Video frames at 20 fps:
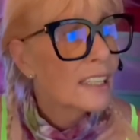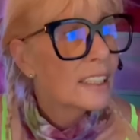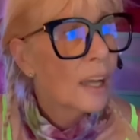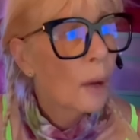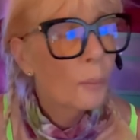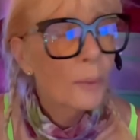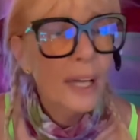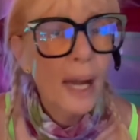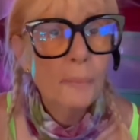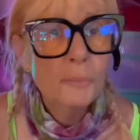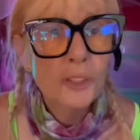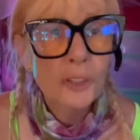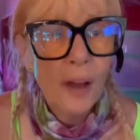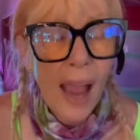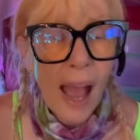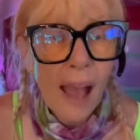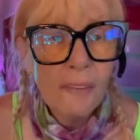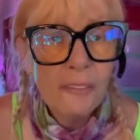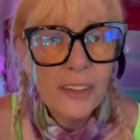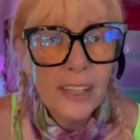Now when I'm
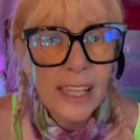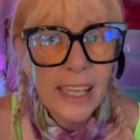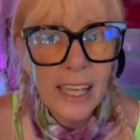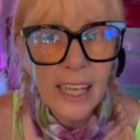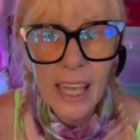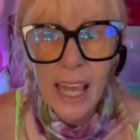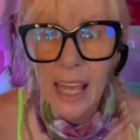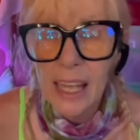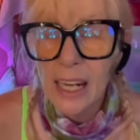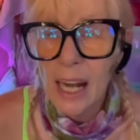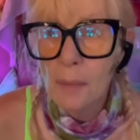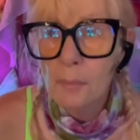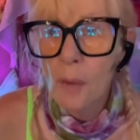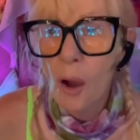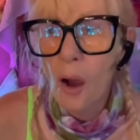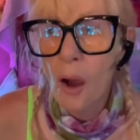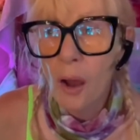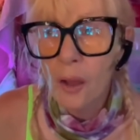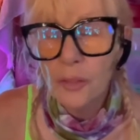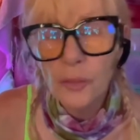traveling and I'm
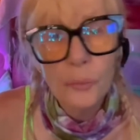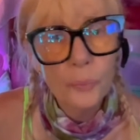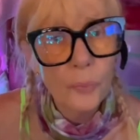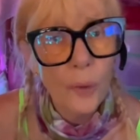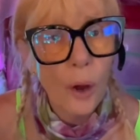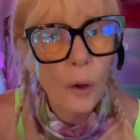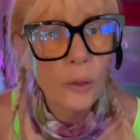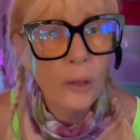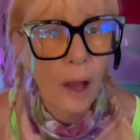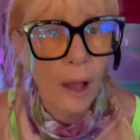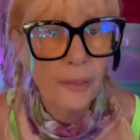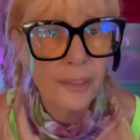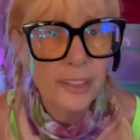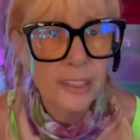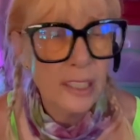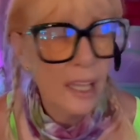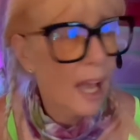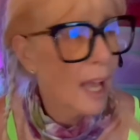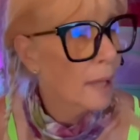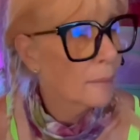on the road all the
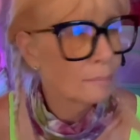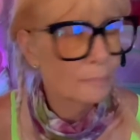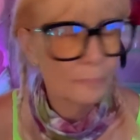time,